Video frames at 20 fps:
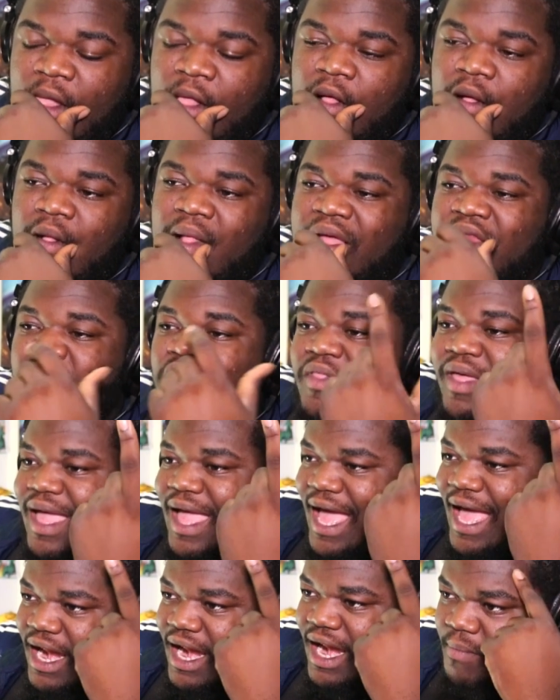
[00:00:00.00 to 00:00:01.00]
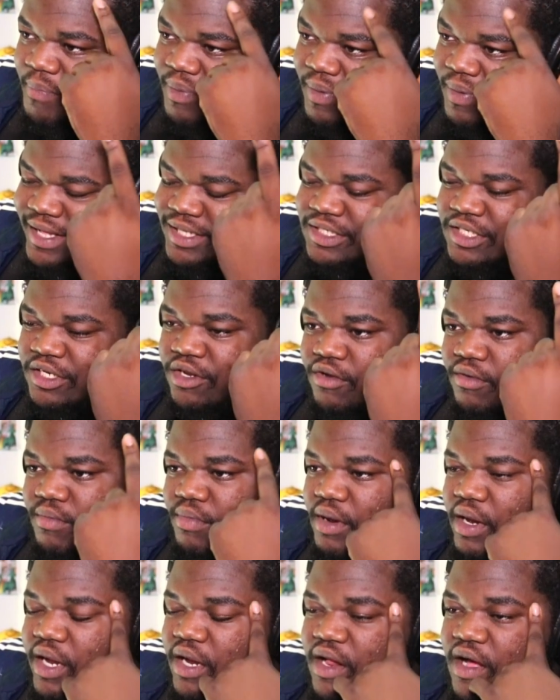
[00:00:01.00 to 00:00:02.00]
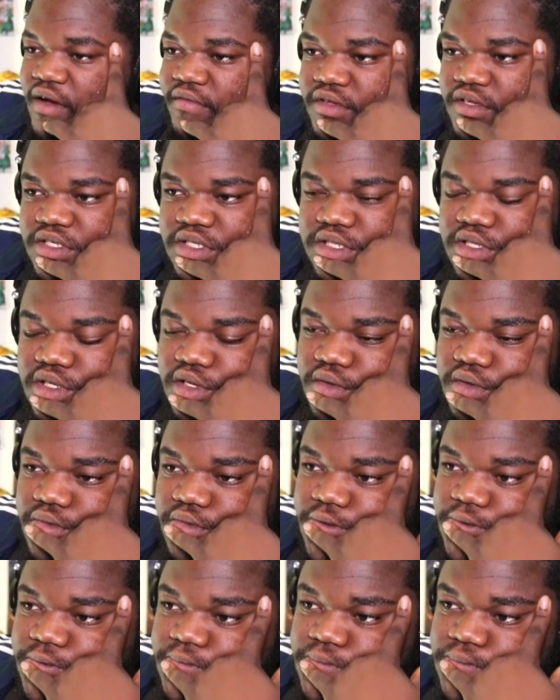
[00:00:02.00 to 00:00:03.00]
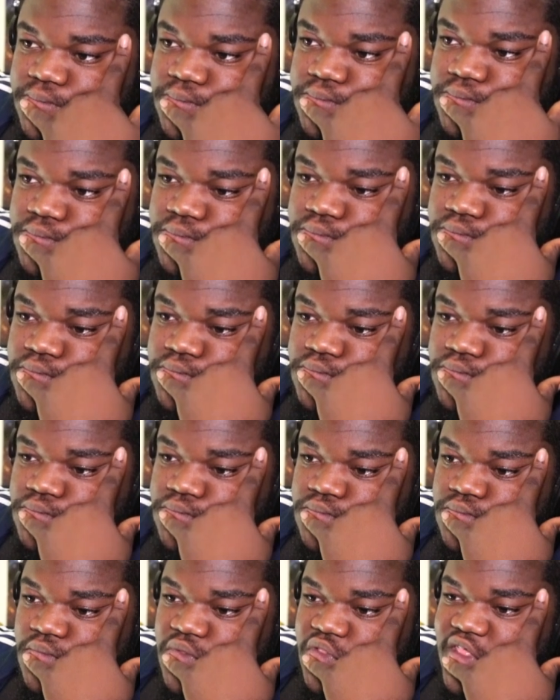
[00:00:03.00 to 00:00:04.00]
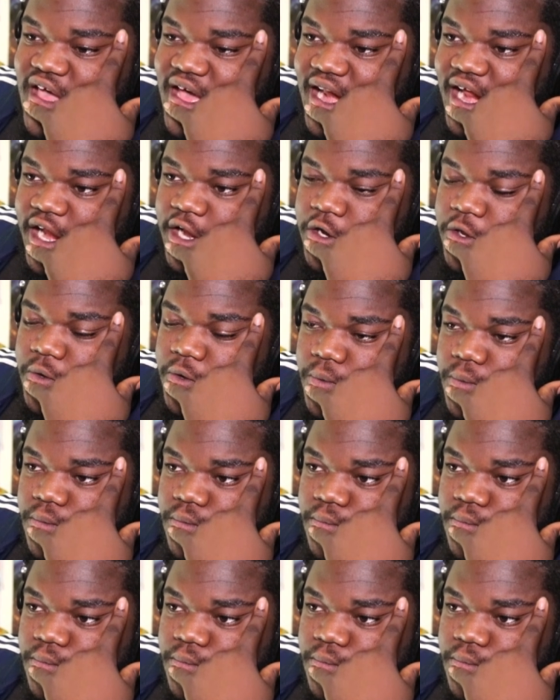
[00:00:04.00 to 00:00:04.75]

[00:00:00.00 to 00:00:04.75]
Well, I knew they had implants in their brain, obviously. That I knew.